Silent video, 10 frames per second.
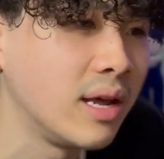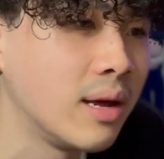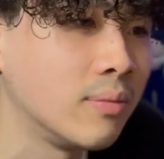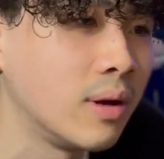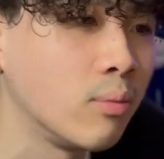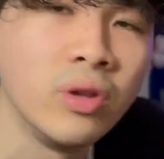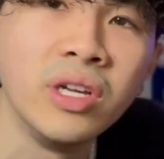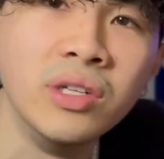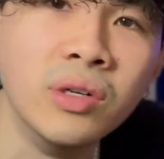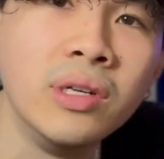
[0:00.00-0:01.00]
damn, I'm really
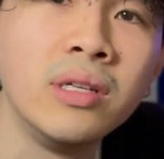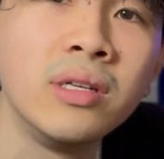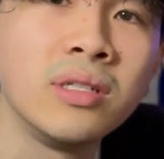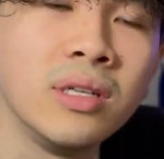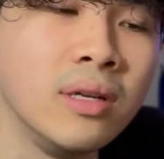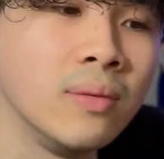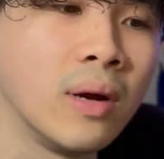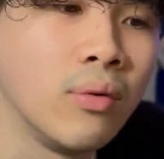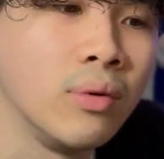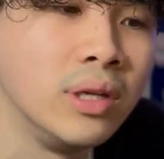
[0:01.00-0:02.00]
doing this and
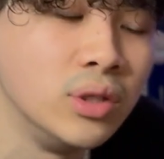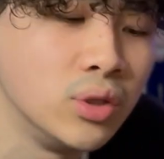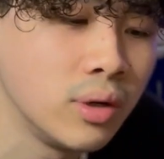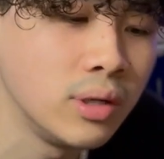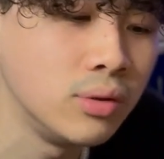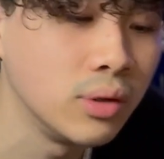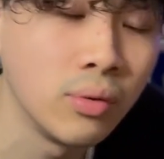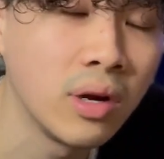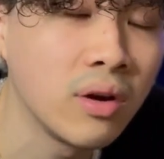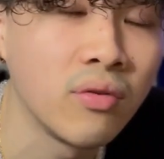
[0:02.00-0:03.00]
I really enjoy doing
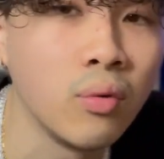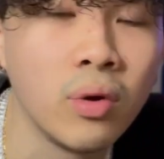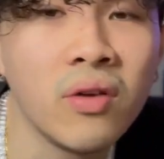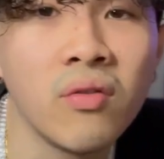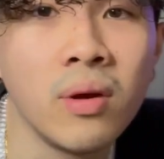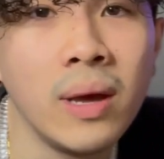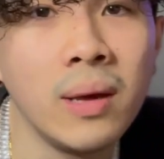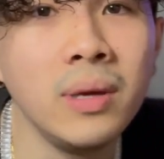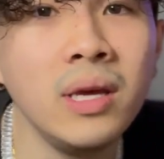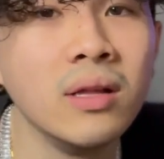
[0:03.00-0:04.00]
whatever it may be.